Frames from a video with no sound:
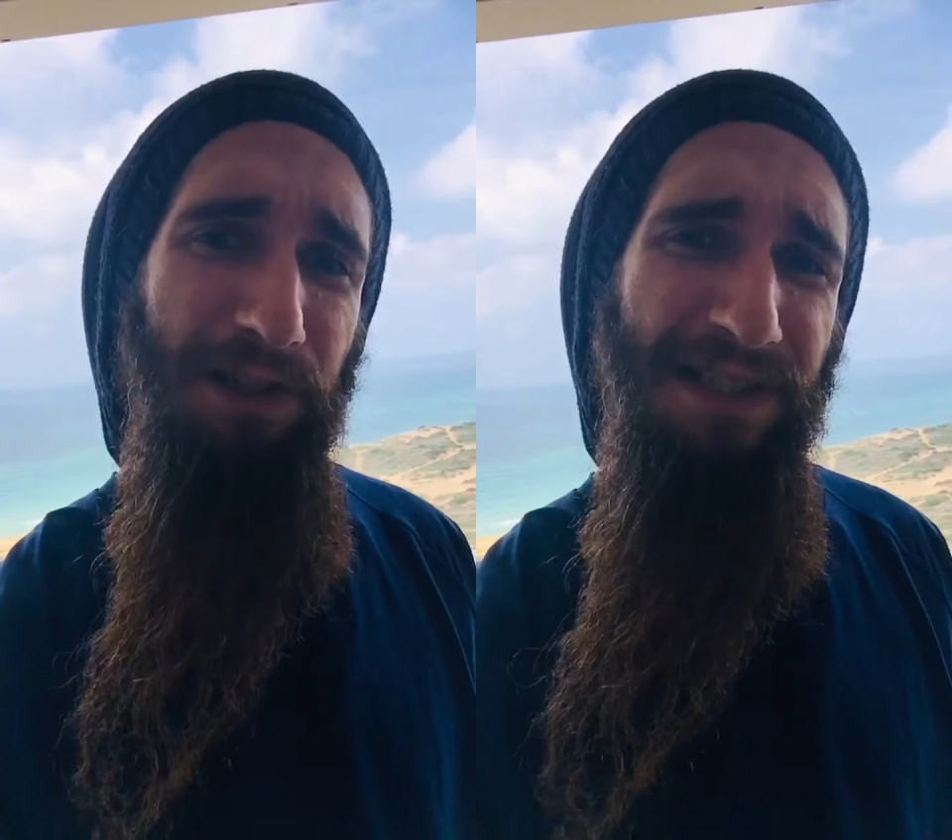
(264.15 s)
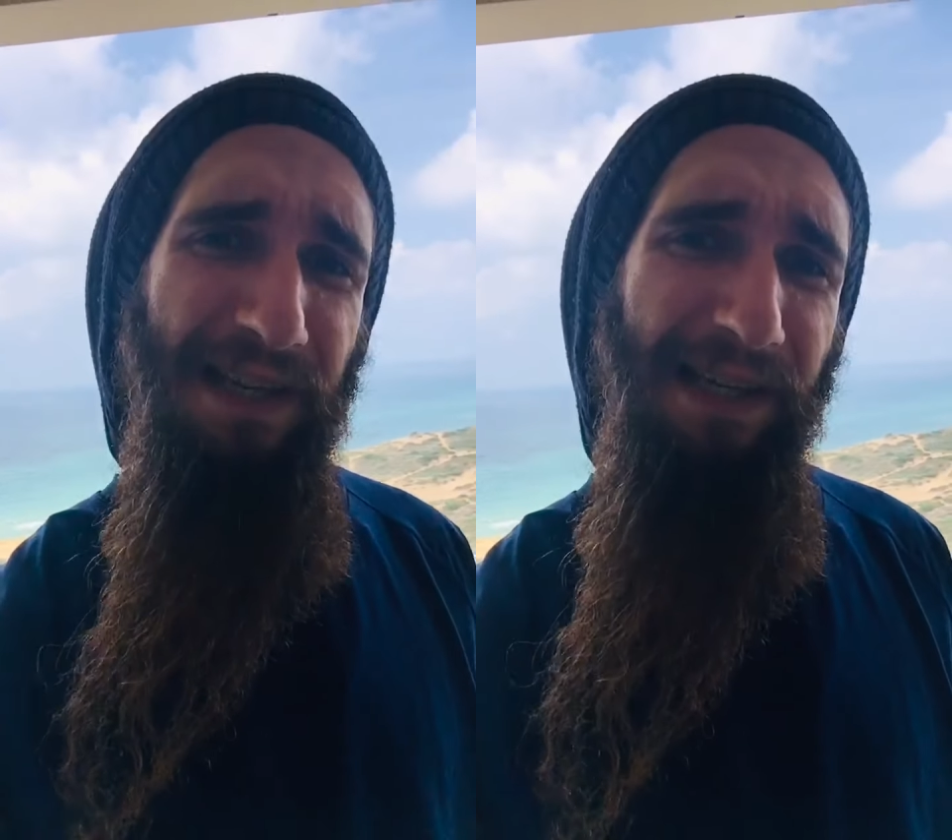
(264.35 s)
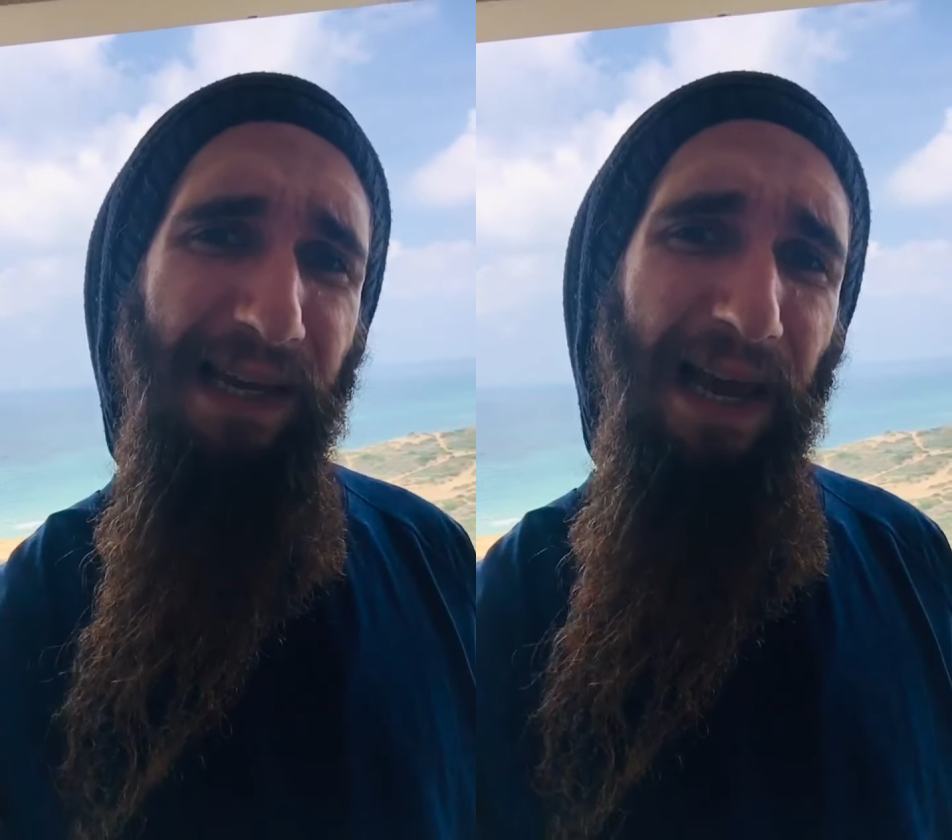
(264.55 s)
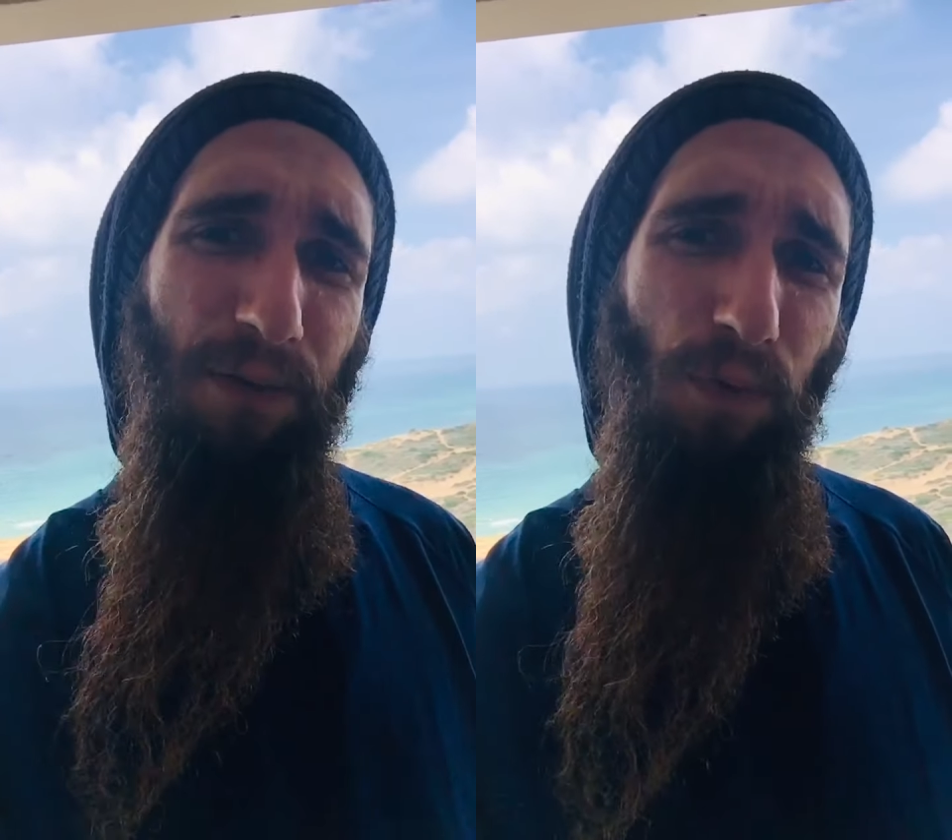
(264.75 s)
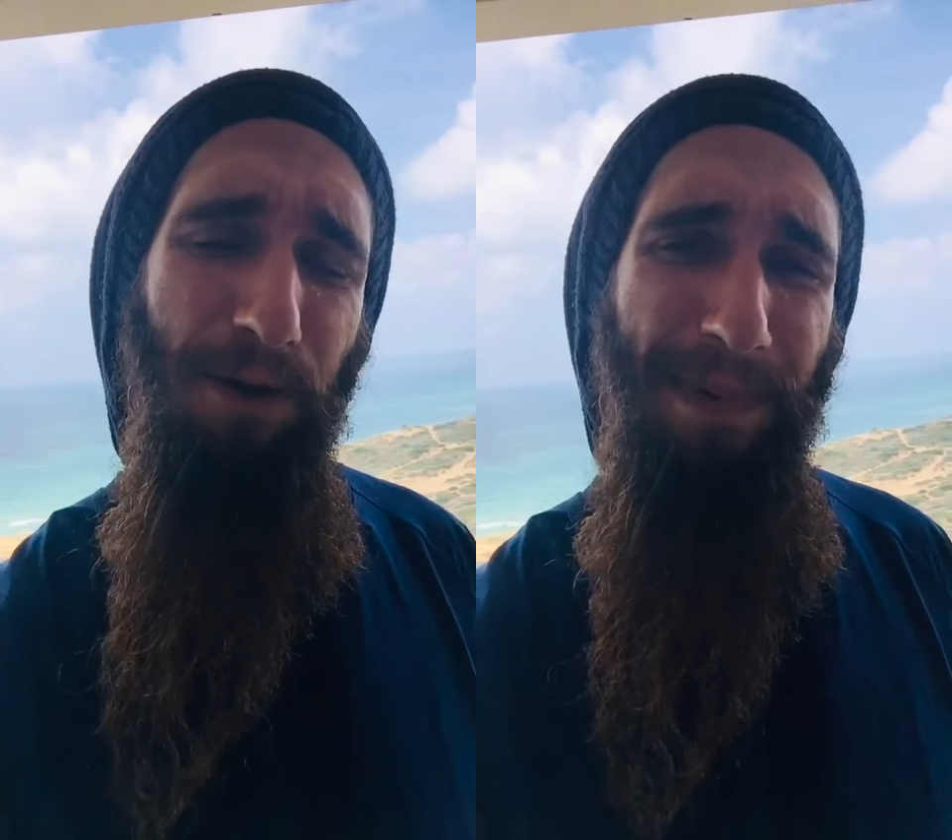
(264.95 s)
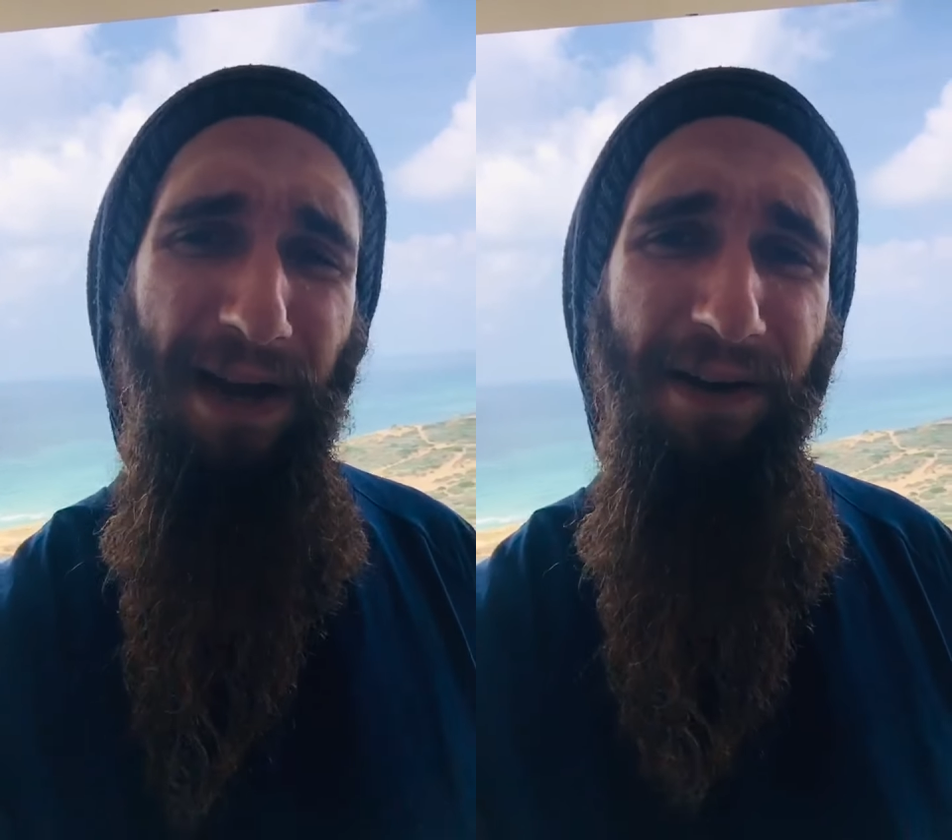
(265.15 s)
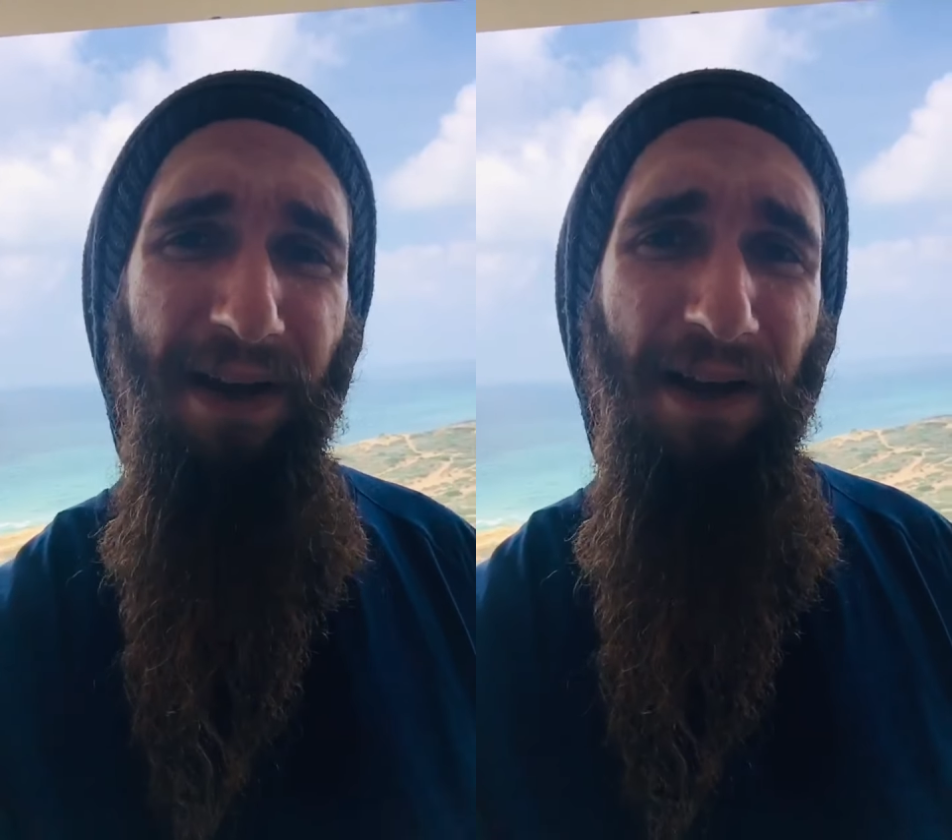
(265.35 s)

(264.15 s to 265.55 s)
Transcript: study he had? What about